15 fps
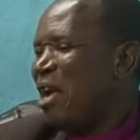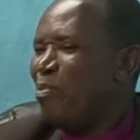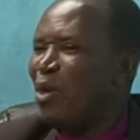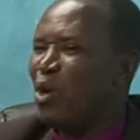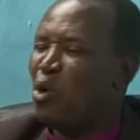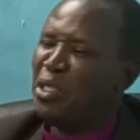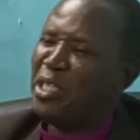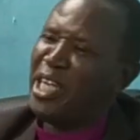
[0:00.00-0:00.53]

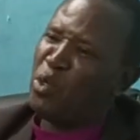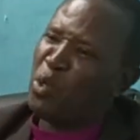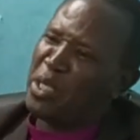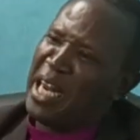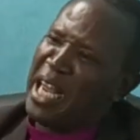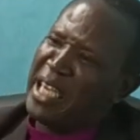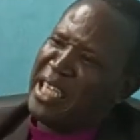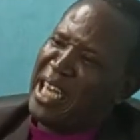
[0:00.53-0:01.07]
because it was
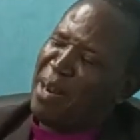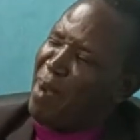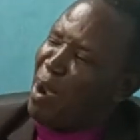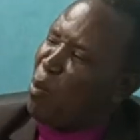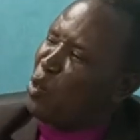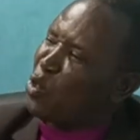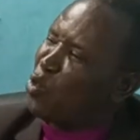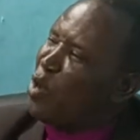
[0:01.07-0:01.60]
like
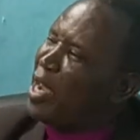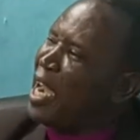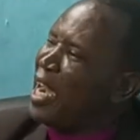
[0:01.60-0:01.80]
Jeremiah was going